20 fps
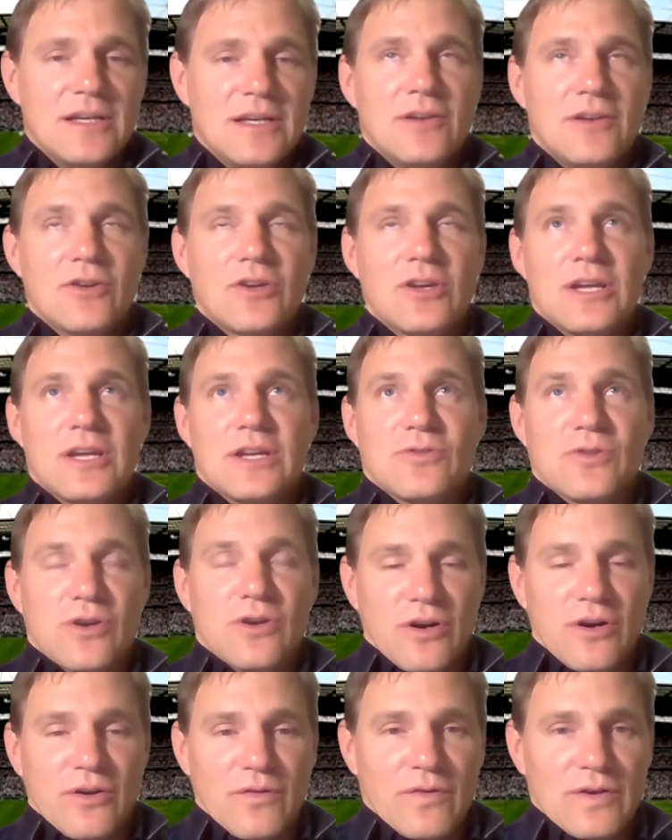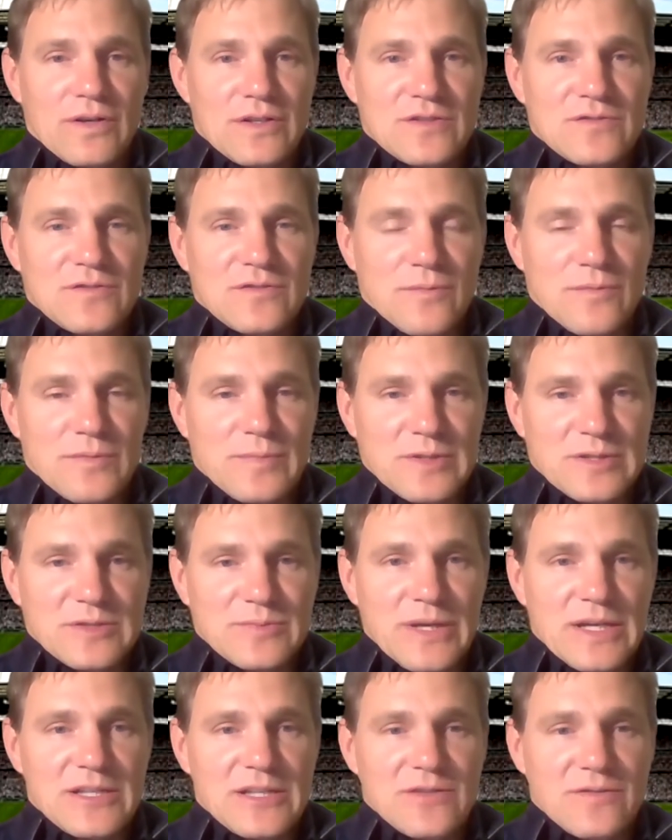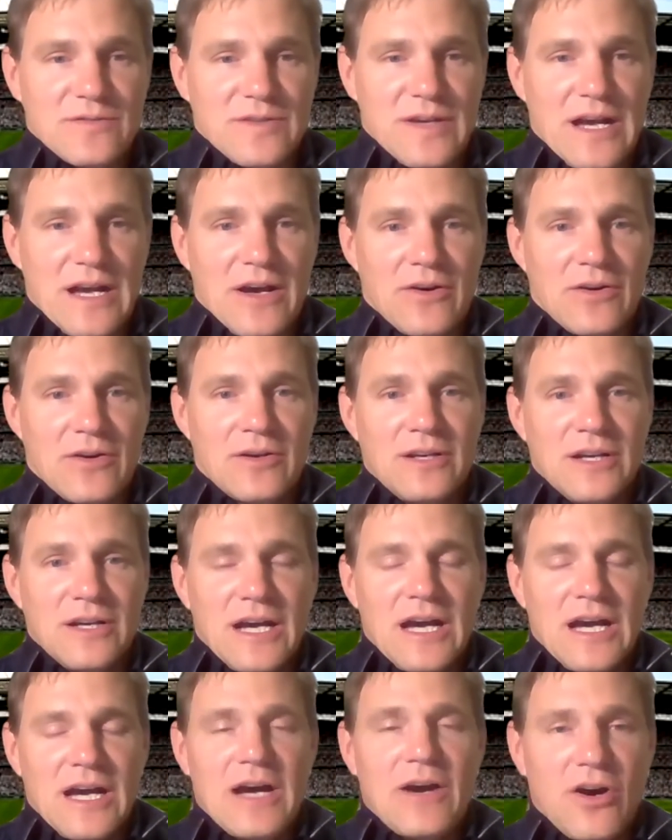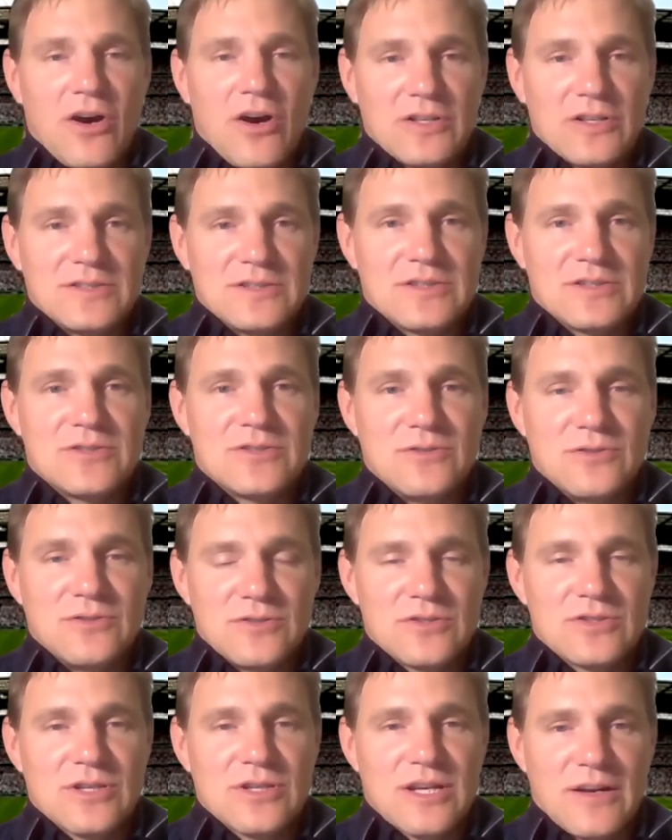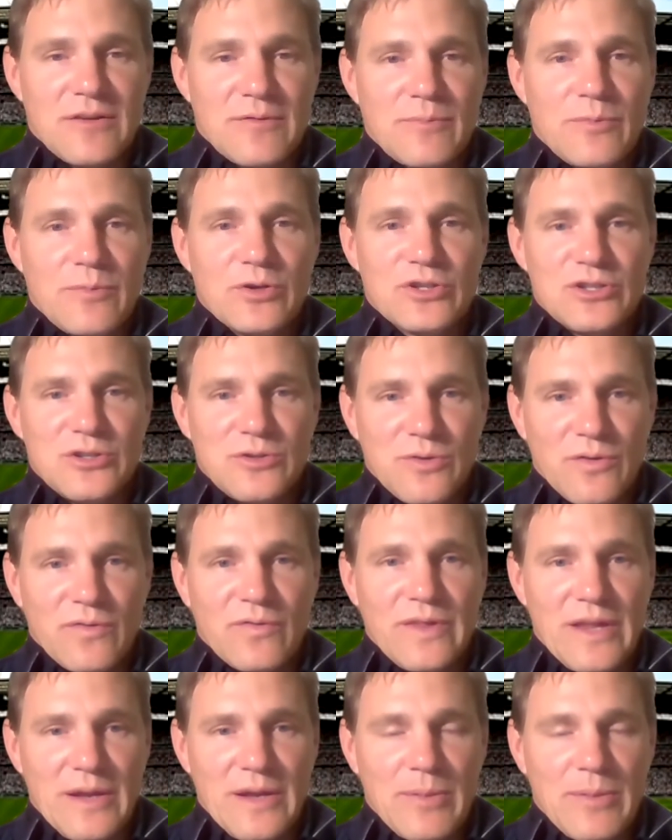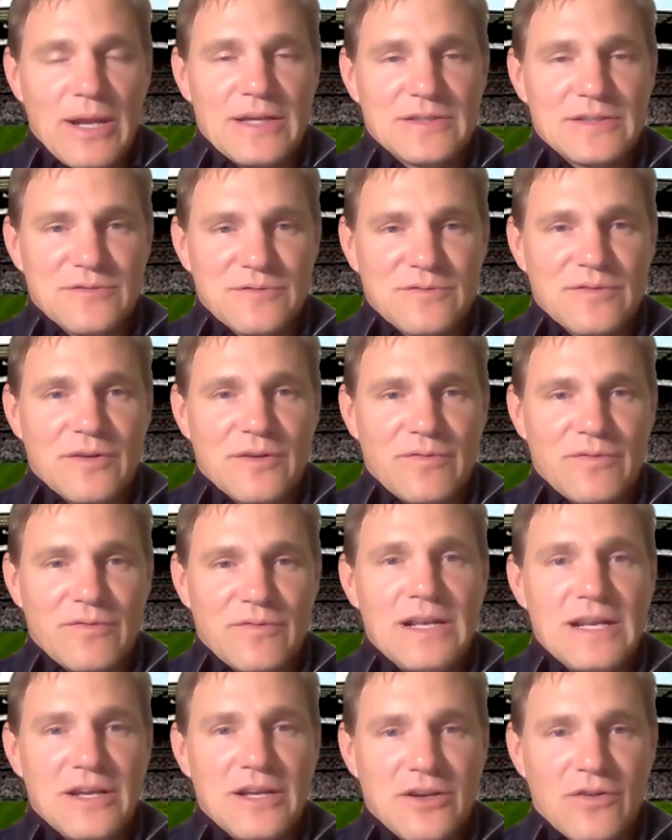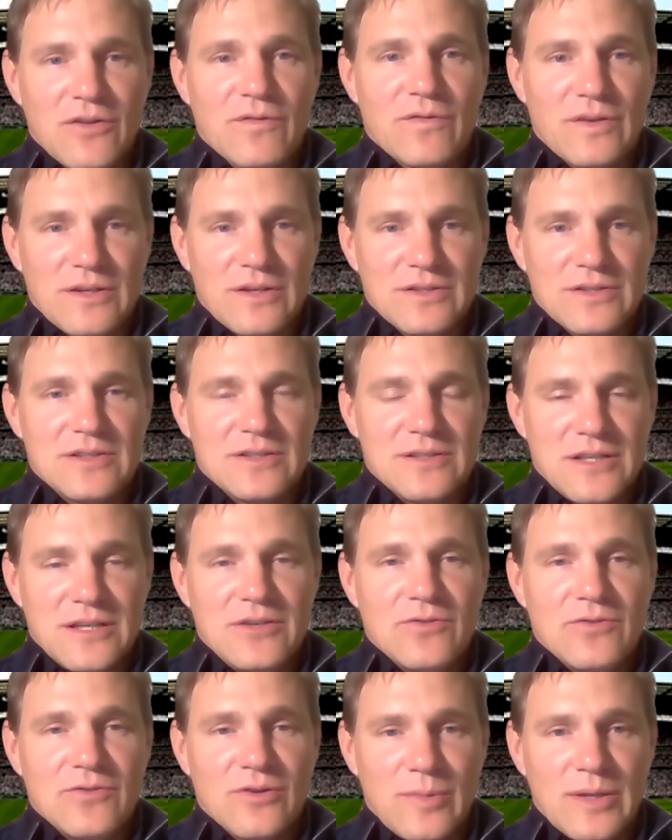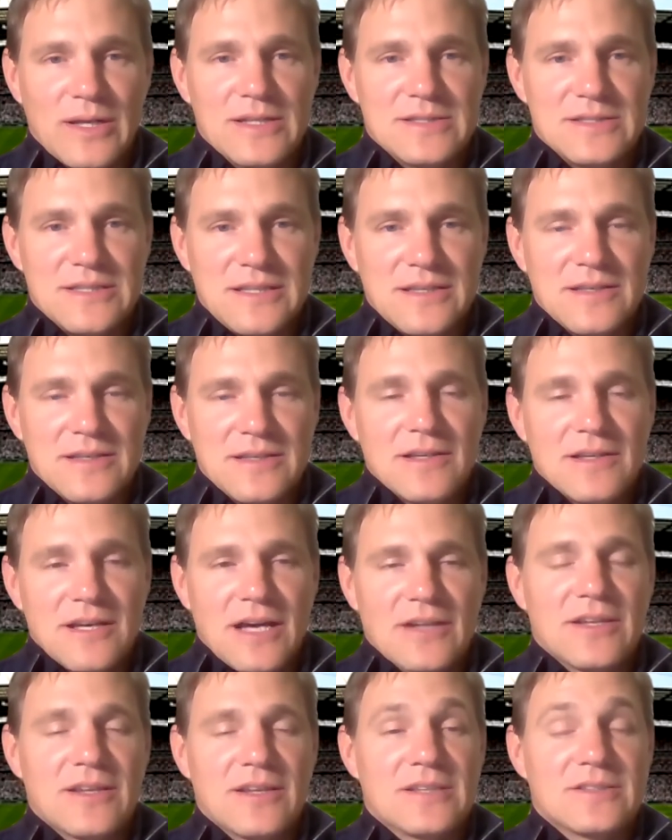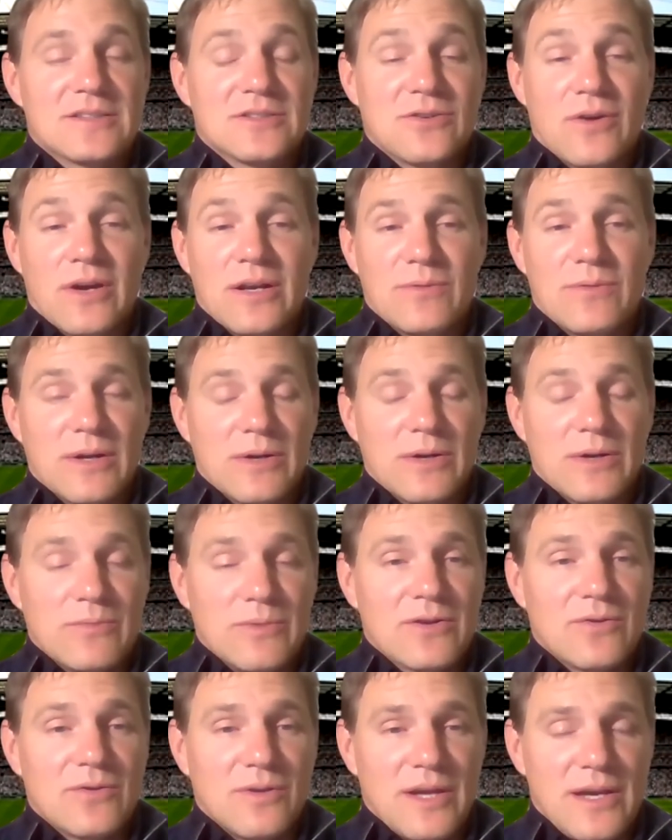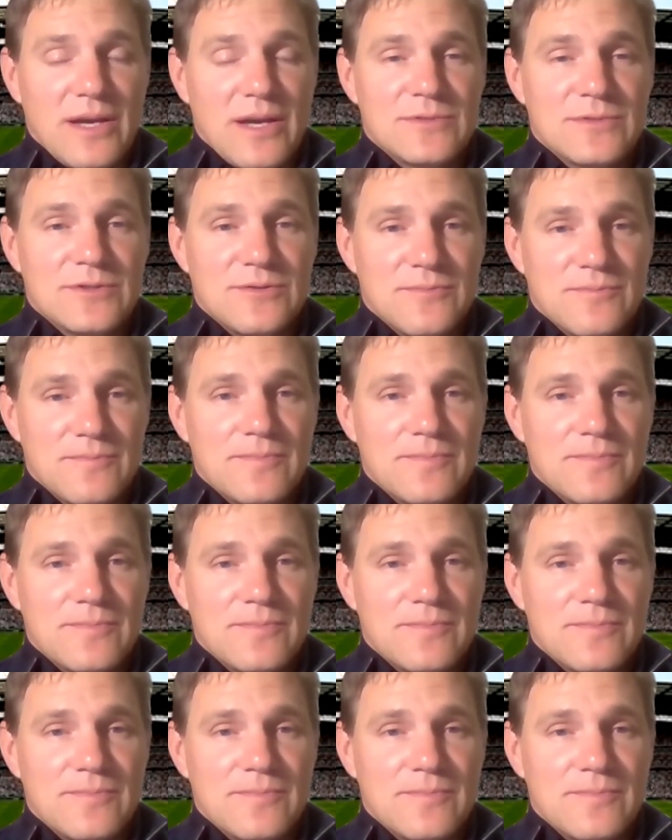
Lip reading: looking at your confidence from the perspective of how hard is it to kind of push you off that place of feeling confident in your ability. I think that's a great one we can all aim to.